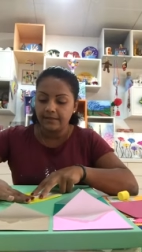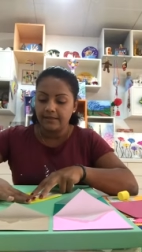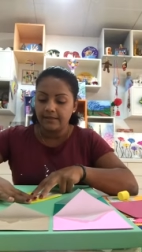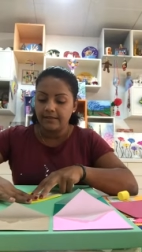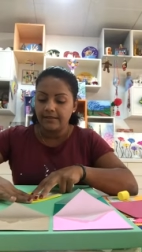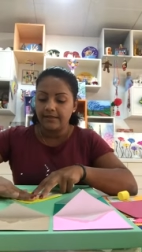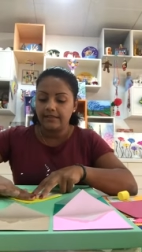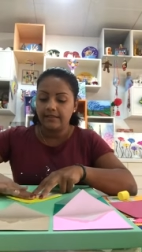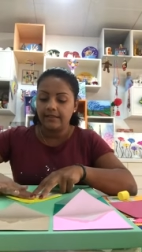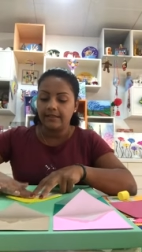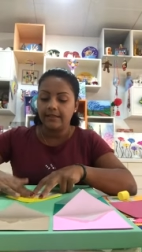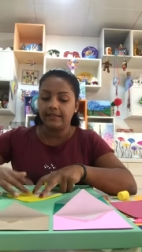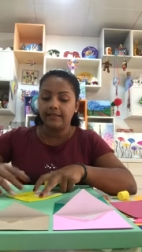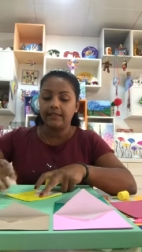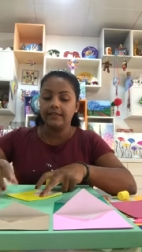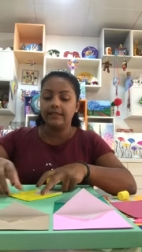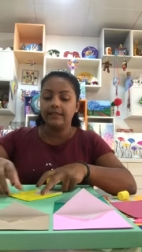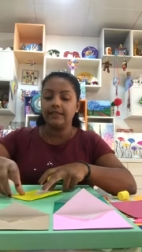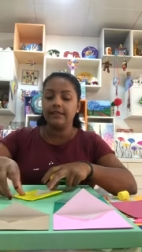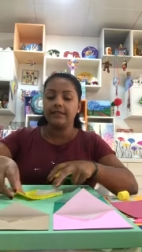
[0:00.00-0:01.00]
Stick
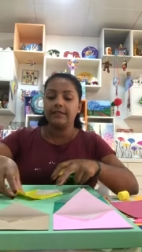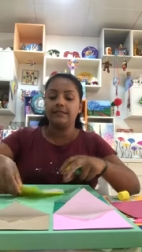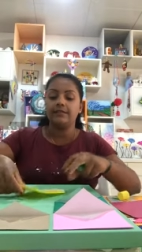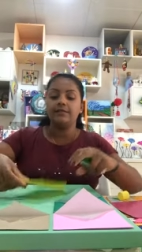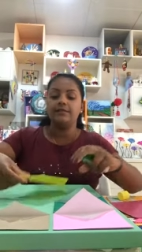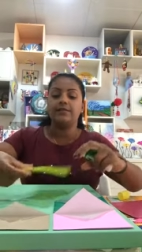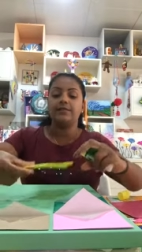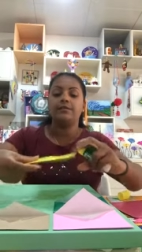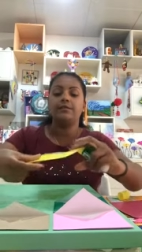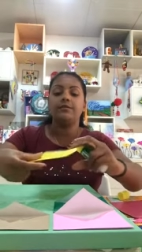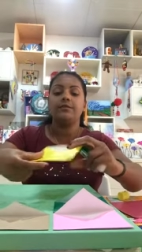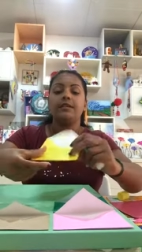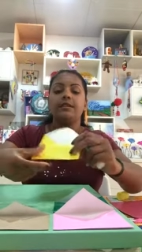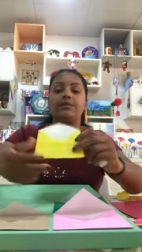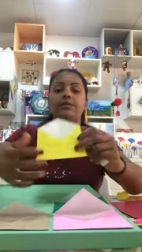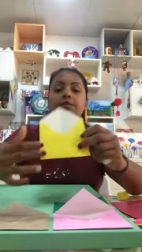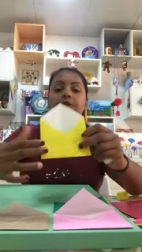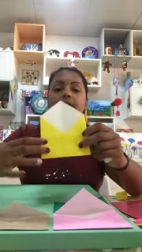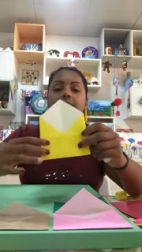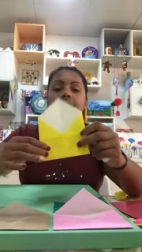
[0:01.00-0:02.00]
it. So
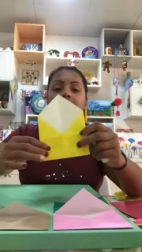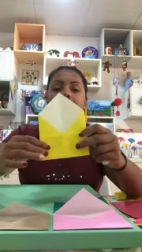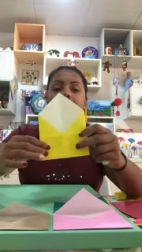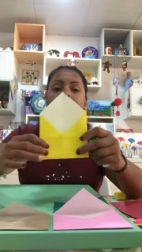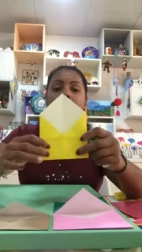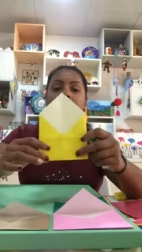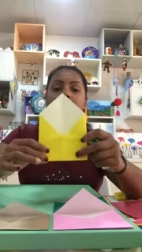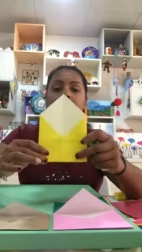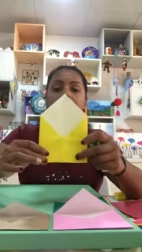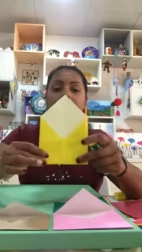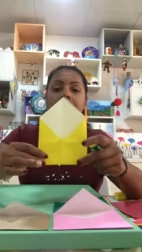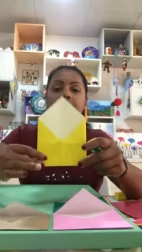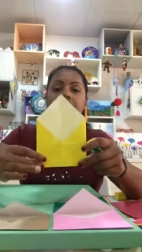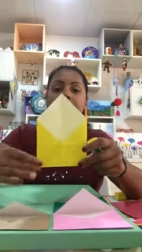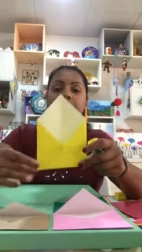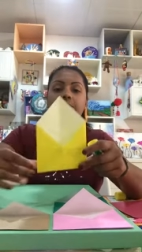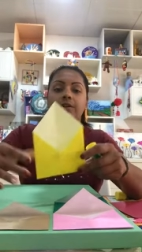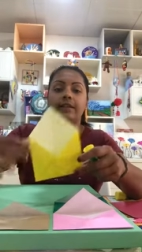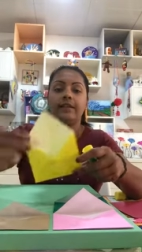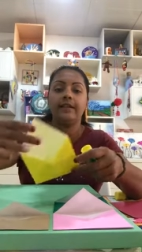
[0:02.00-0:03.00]
your envelope is
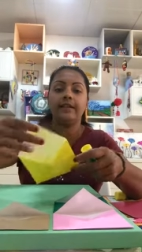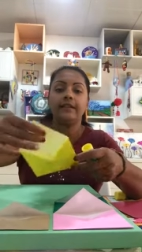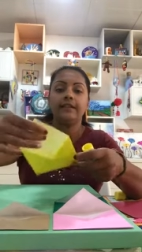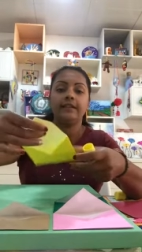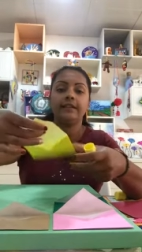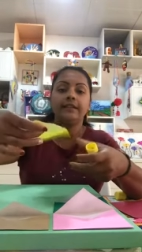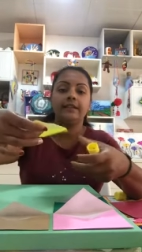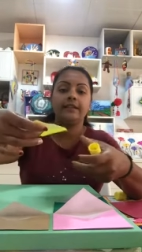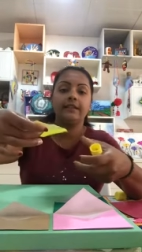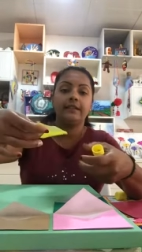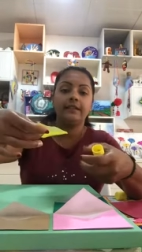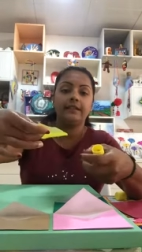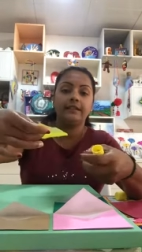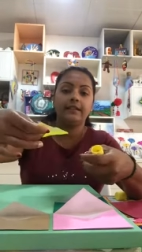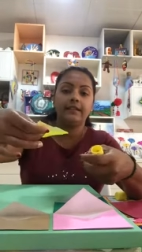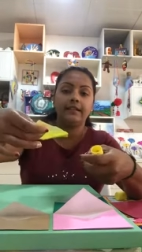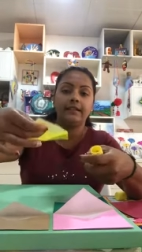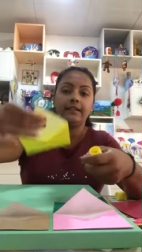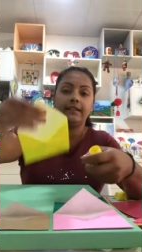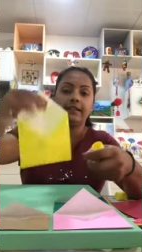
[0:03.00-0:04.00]
already
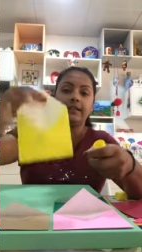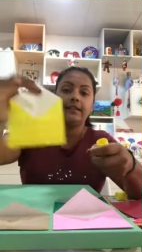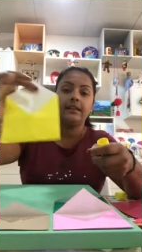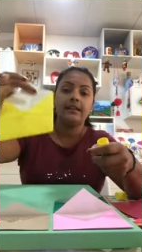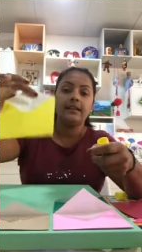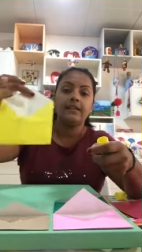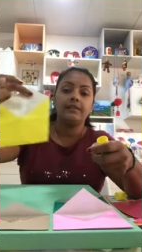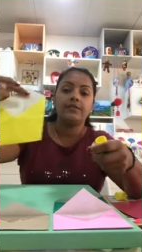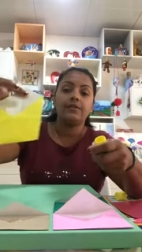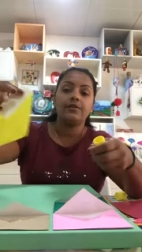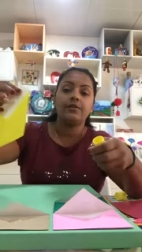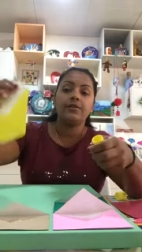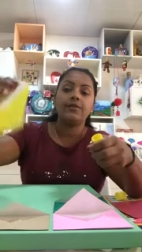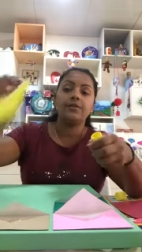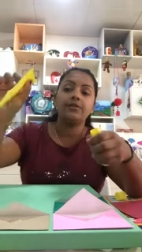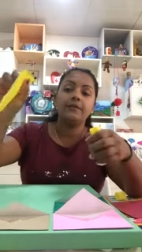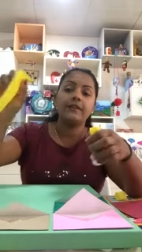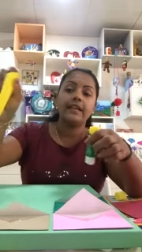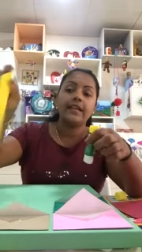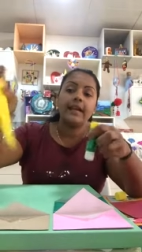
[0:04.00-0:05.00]
ready. So
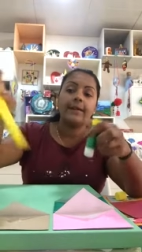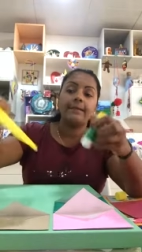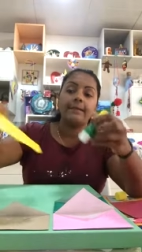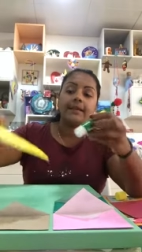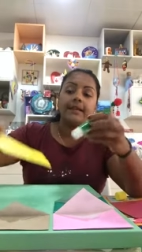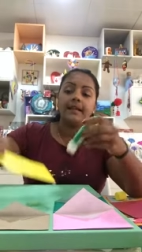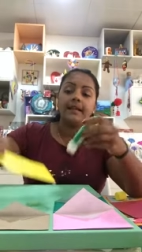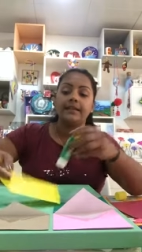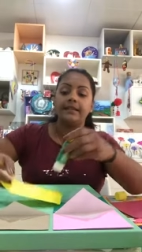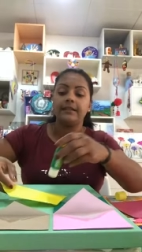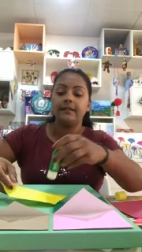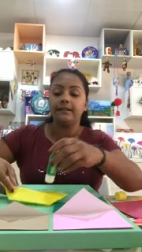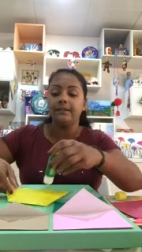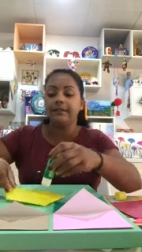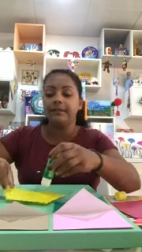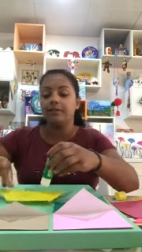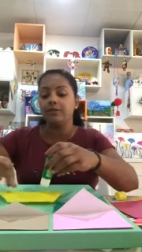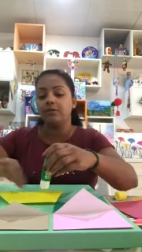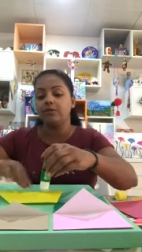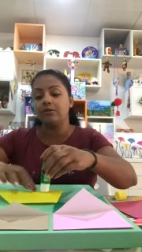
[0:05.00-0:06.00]
you will apply little
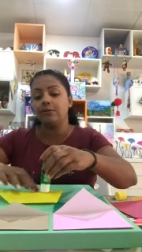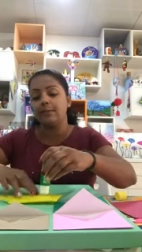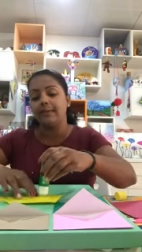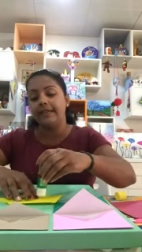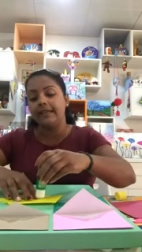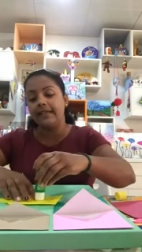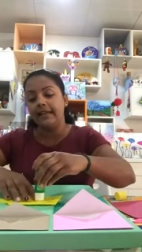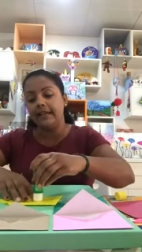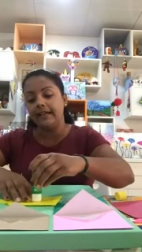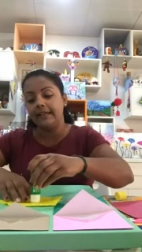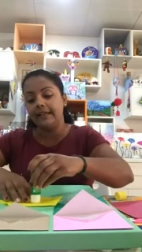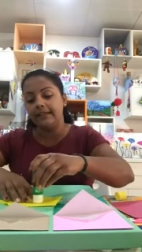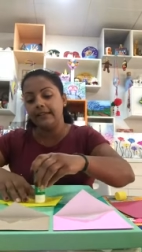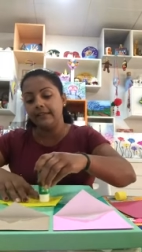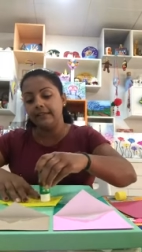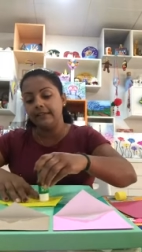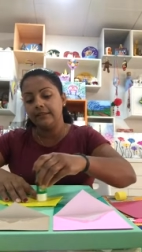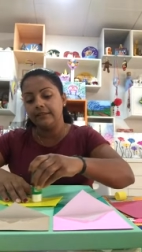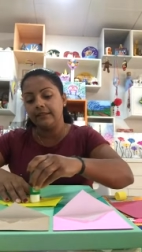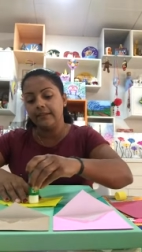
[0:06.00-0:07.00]
bit glue
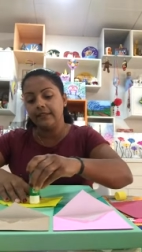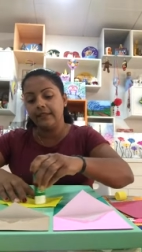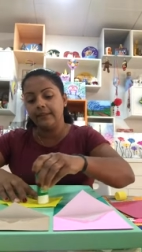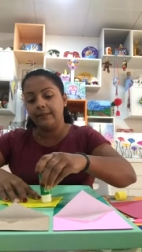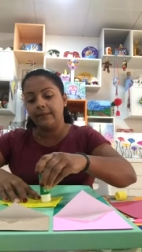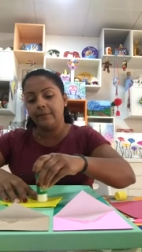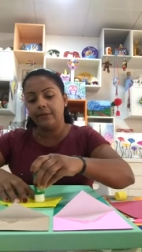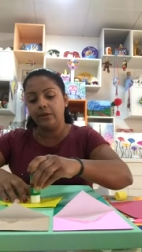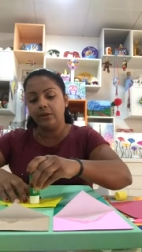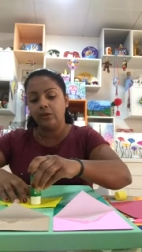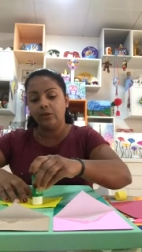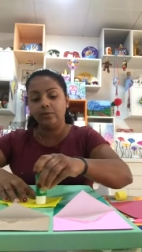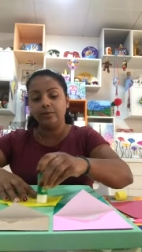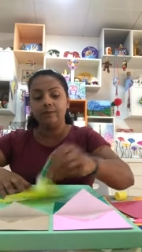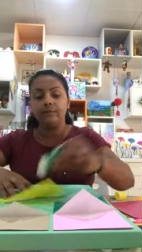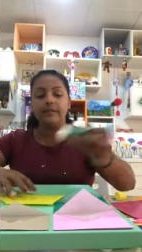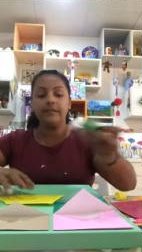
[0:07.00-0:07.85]
behind the envelope.